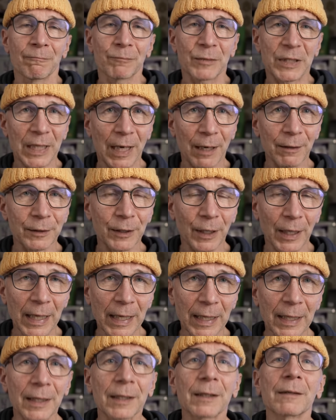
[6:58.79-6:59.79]
Check out the
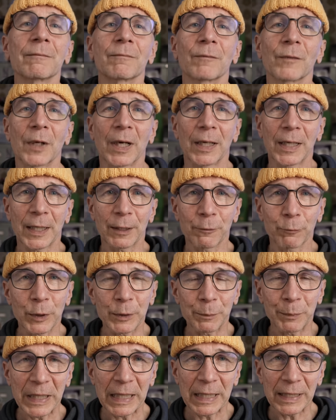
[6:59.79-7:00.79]
link. It
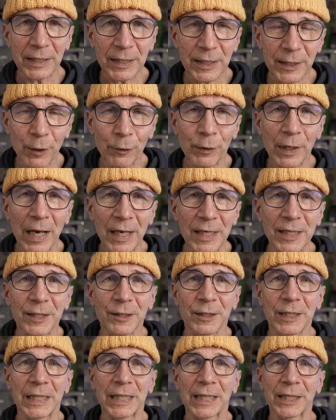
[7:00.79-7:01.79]
would be so nice
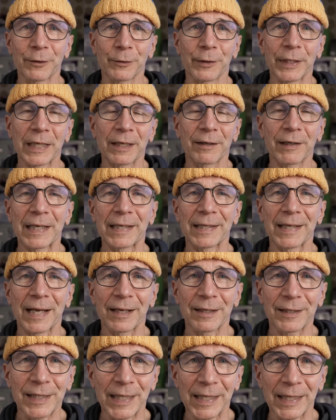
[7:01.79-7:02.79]
to see you here in
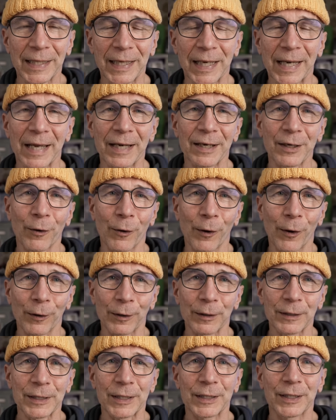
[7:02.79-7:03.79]
Helsinki in
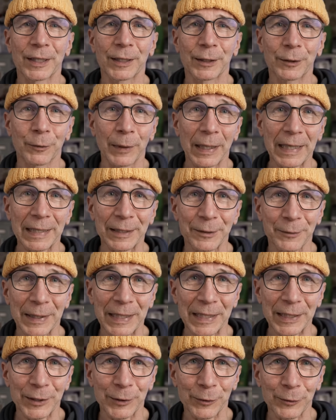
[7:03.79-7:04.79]
August
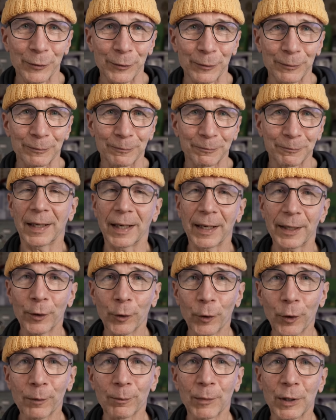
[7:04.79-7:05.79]
2022. I
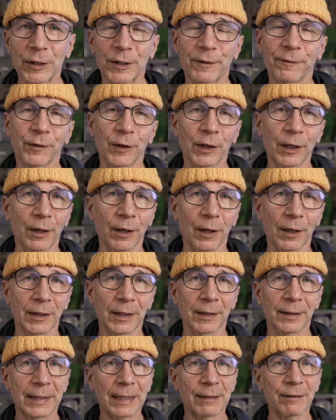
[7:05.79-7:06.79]
almost forgot.
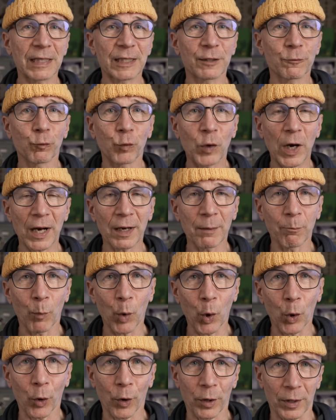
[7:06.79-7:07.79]
There is one
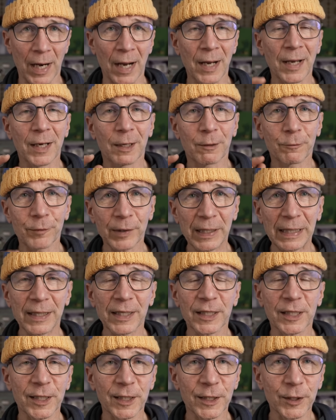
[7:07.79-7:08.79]
more really
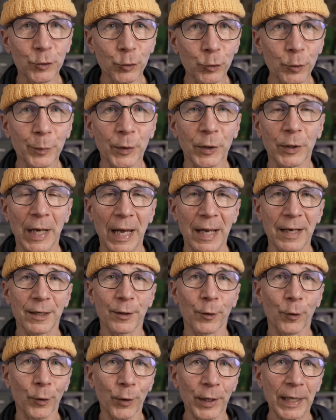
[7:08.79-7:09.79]
super
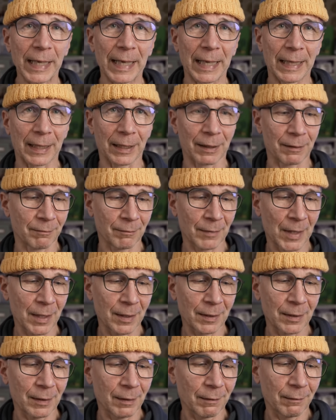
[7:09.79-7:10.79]
annoying
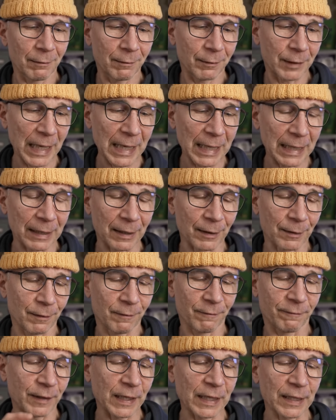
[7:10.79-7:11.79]
thing
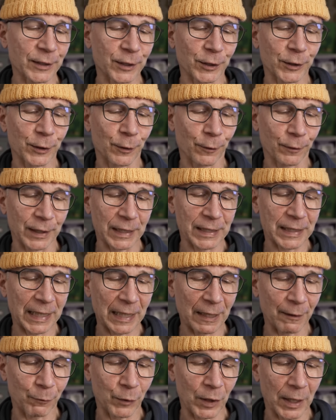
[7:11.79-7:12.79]
feature on this
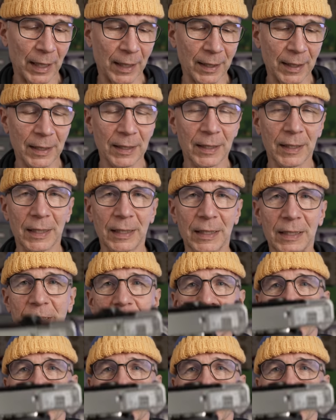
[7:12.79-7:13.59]
camera and it is